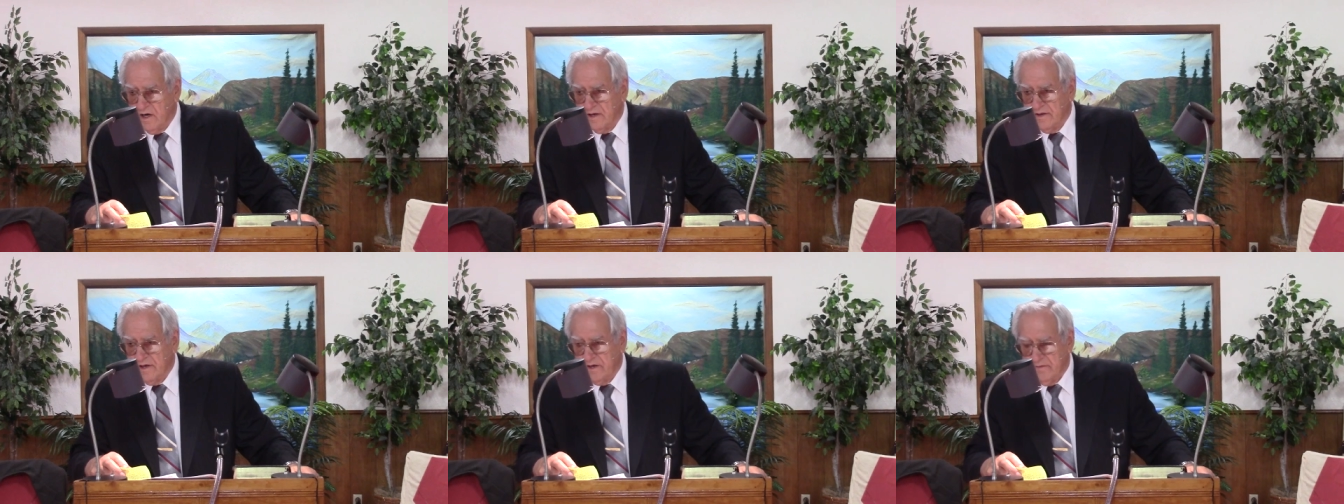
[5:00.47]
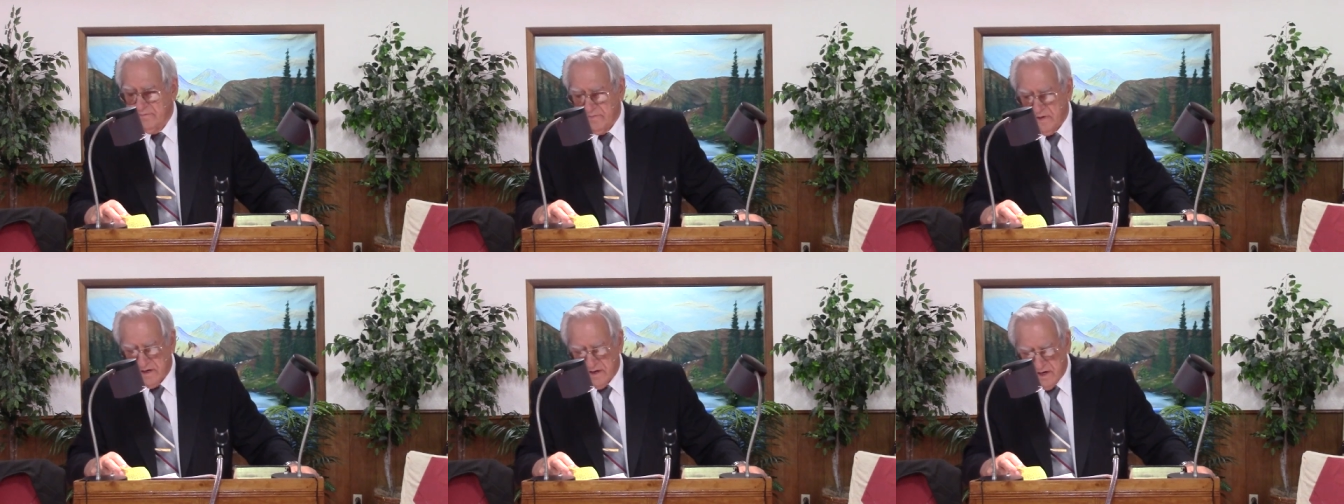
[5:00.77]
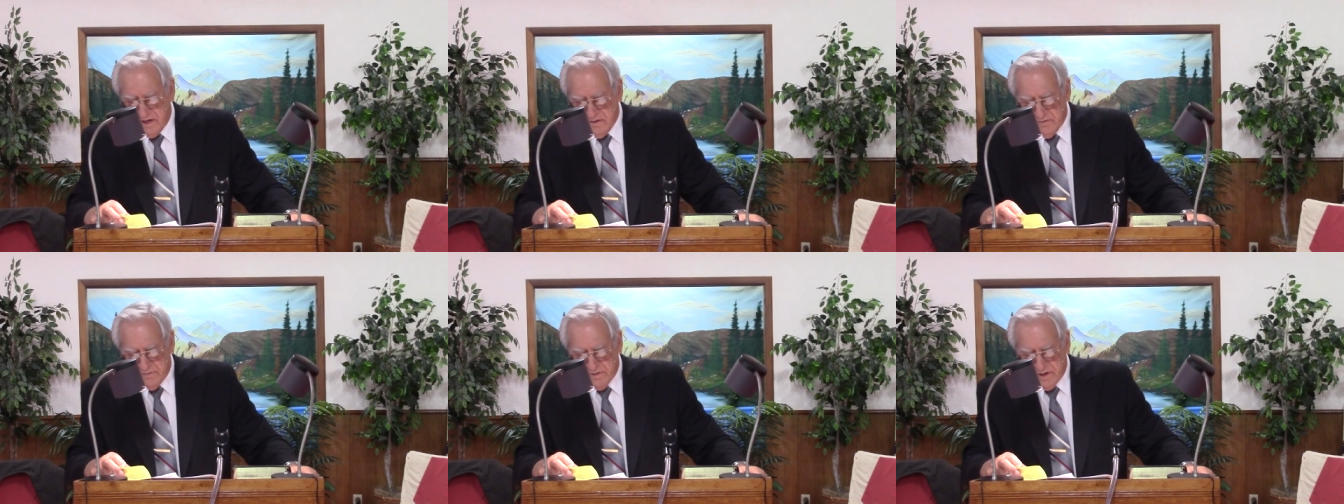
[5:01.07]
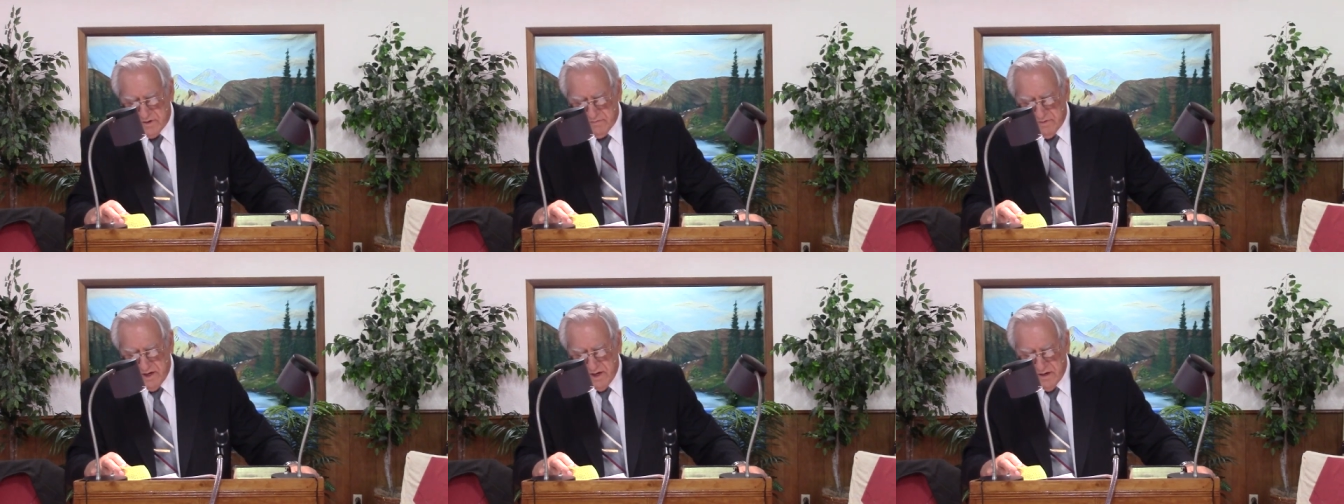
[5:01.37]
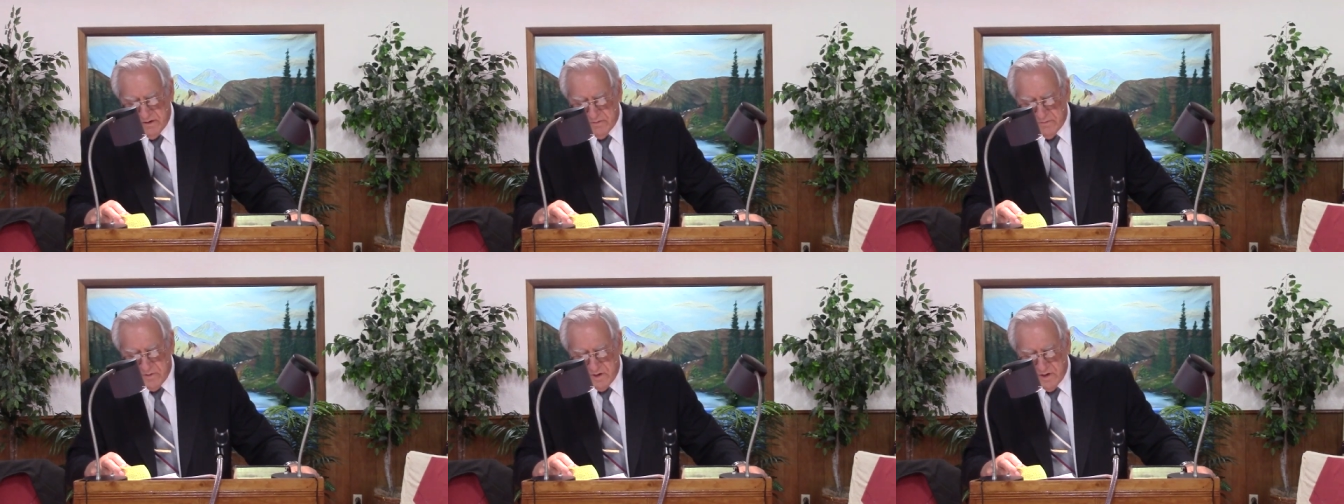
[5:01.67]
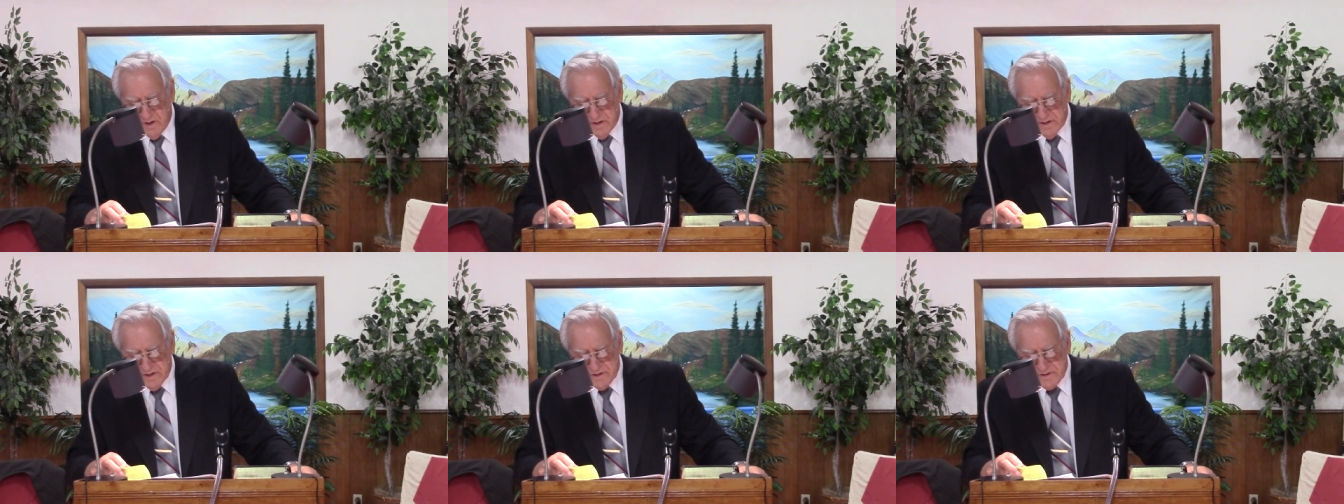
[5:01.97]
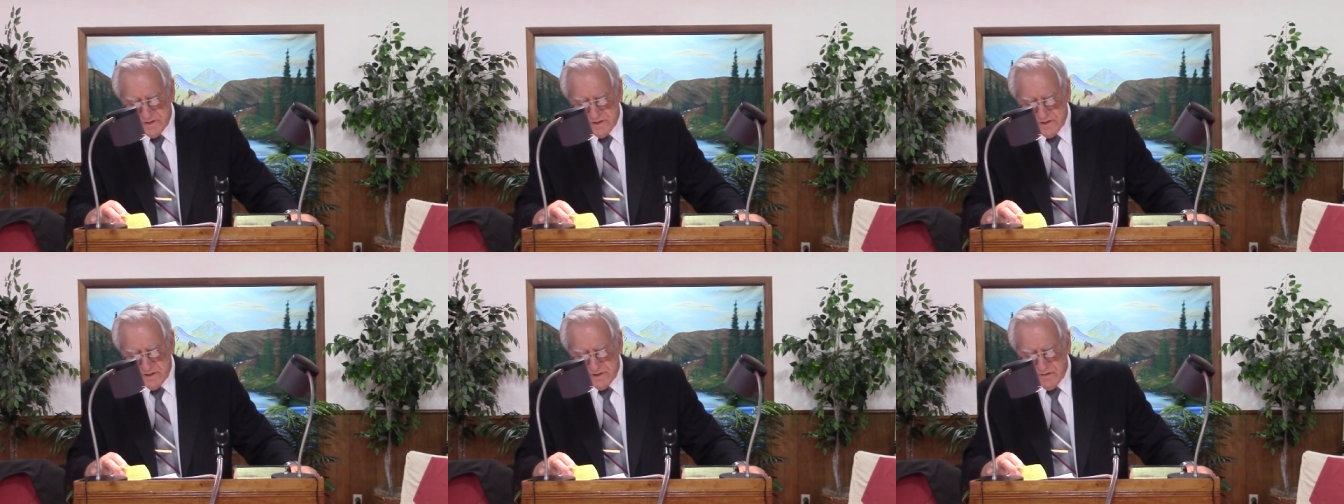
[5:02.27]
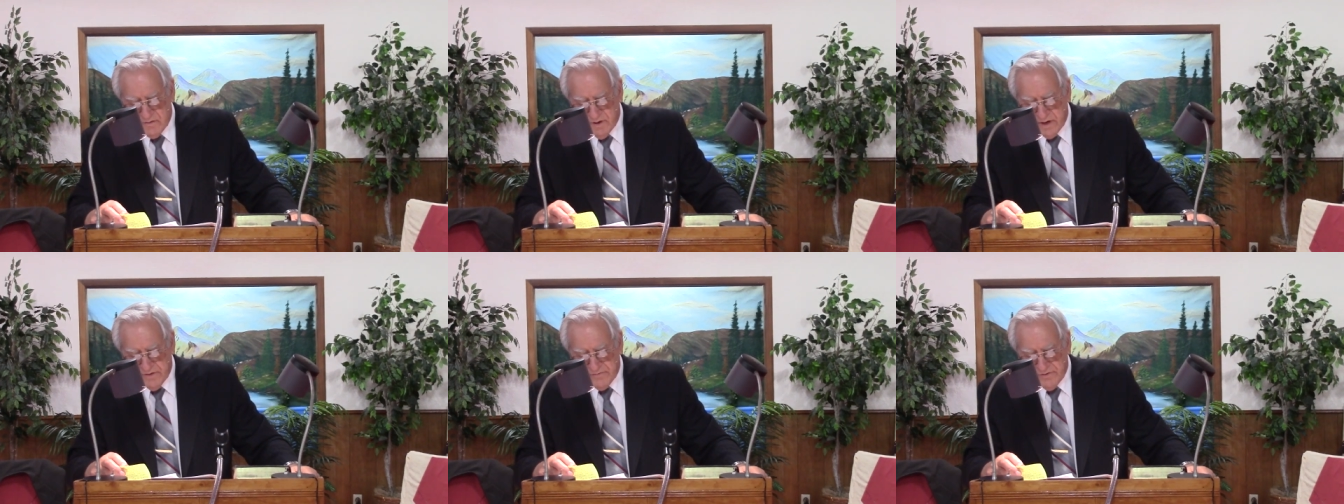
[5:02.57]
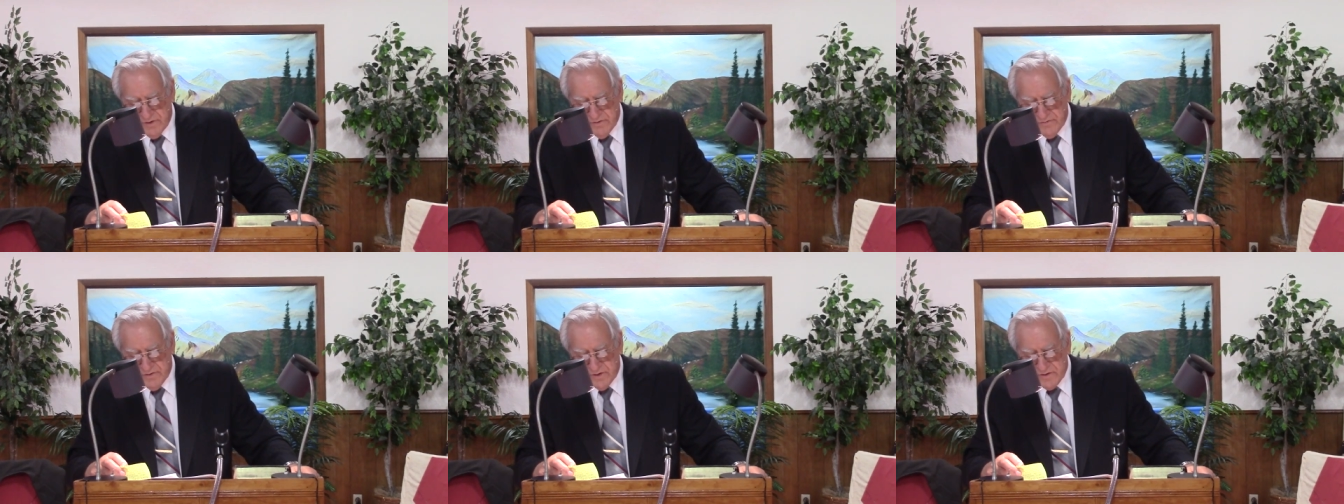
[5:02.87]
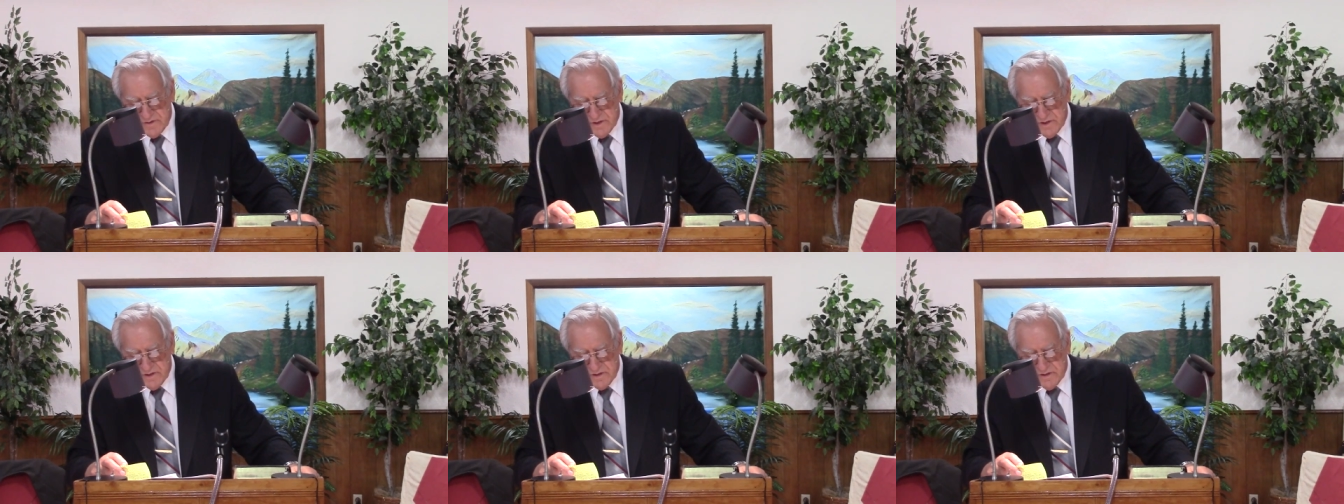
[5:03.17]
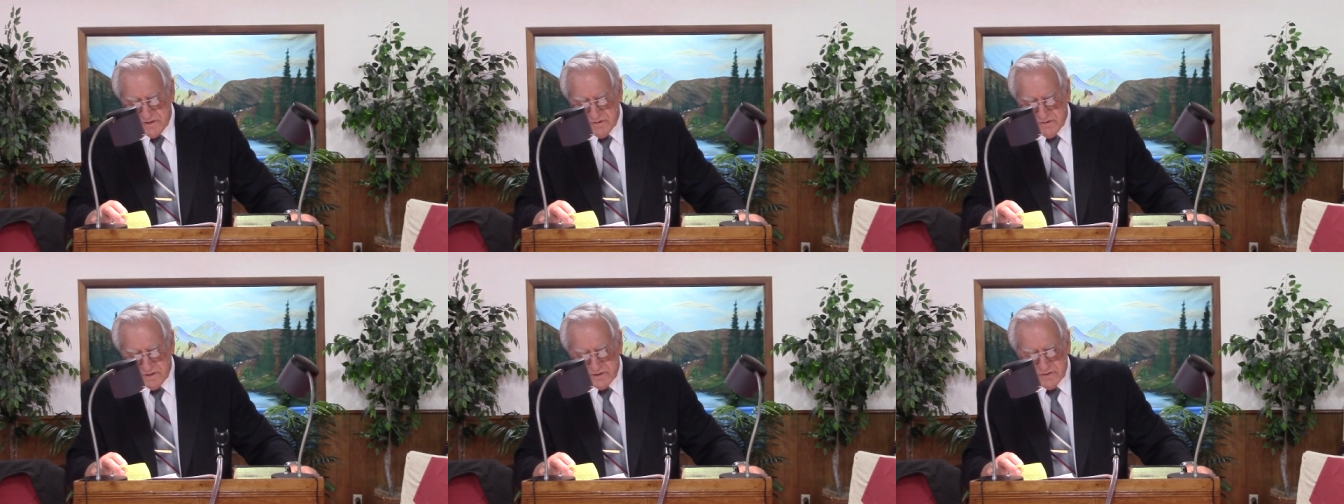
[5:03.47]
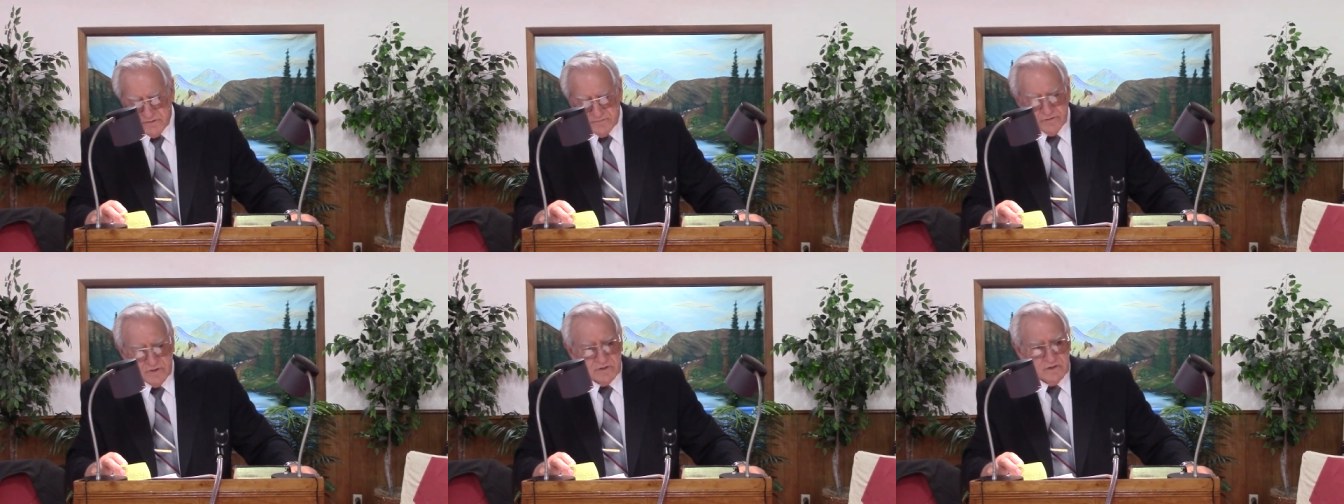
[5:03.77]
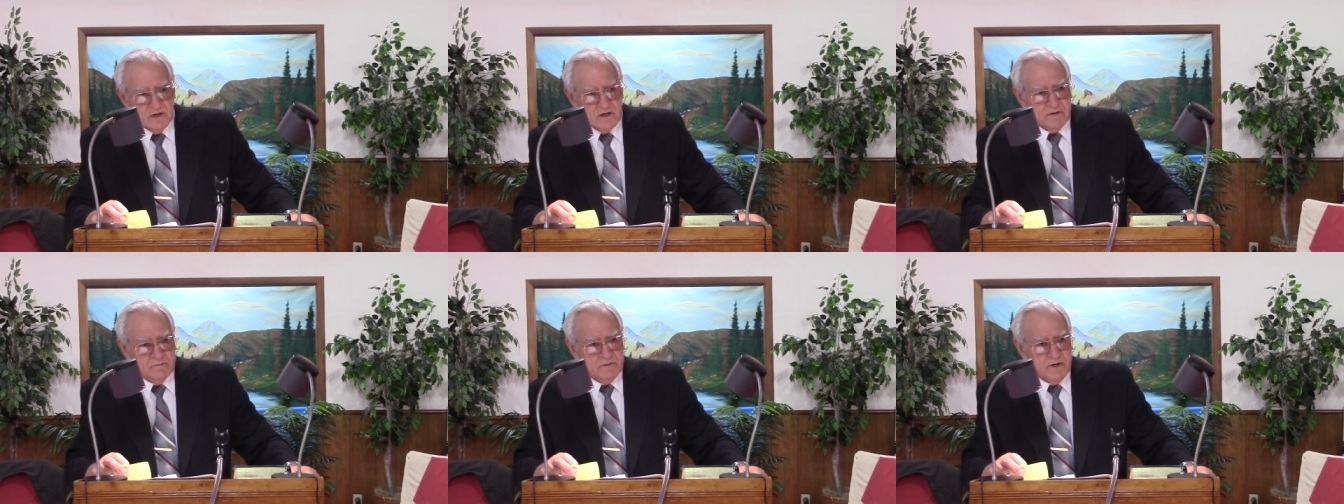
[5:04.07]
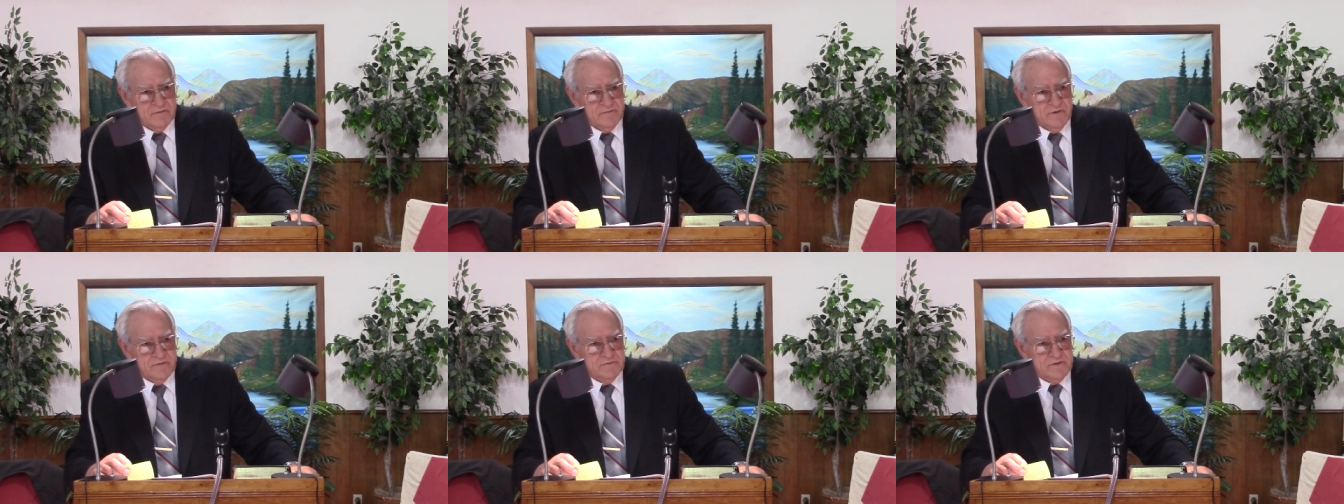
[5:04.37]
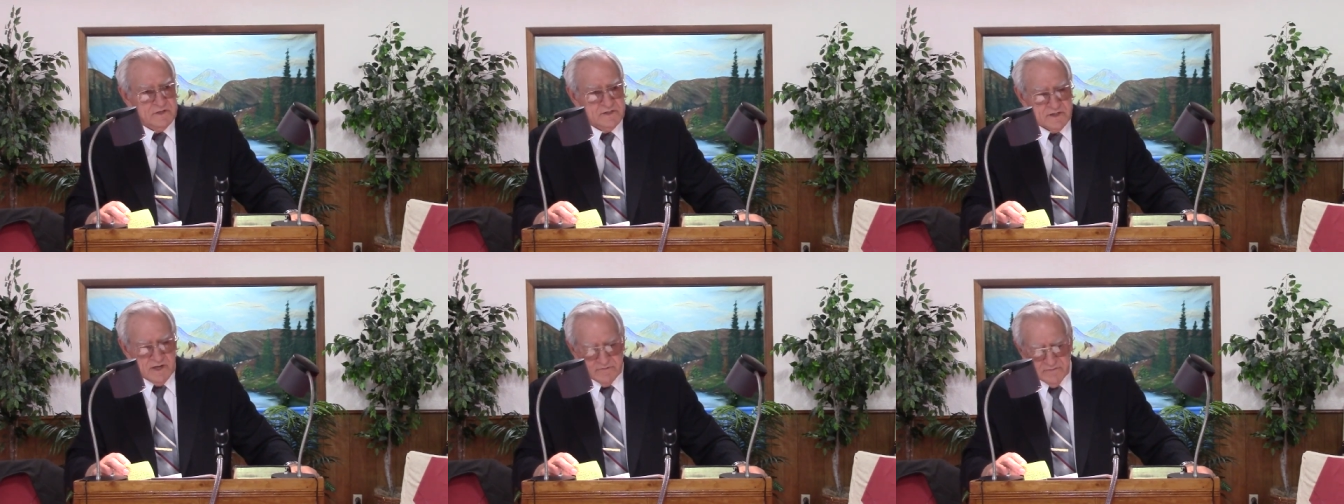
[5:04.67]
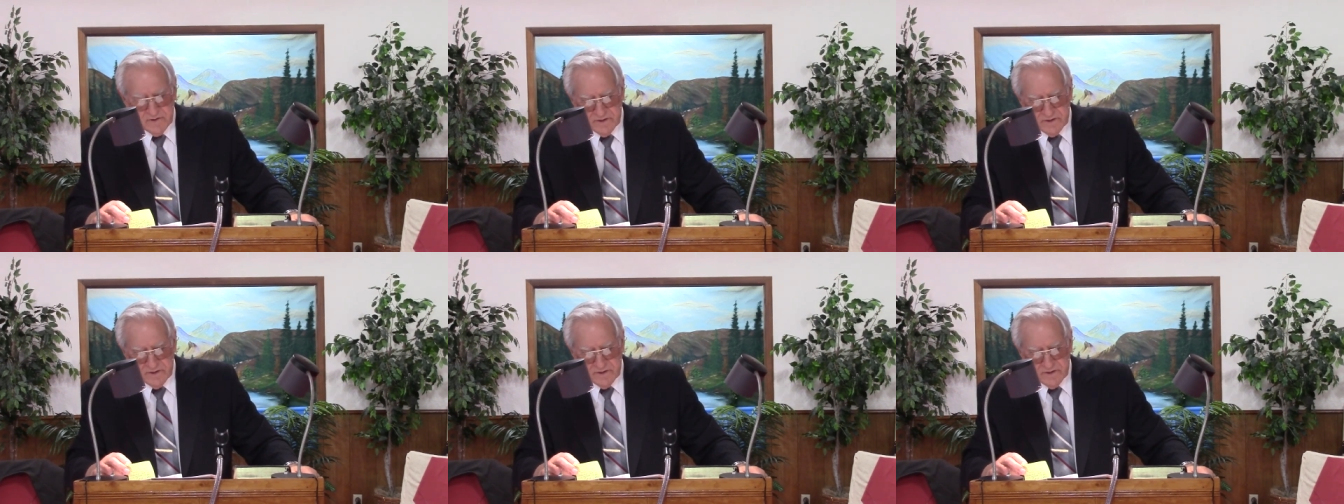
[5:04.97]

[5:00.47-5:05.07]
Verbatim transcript: of them, and I don't want to read them all. There's quite a few verses. Of course, if we're talking about 57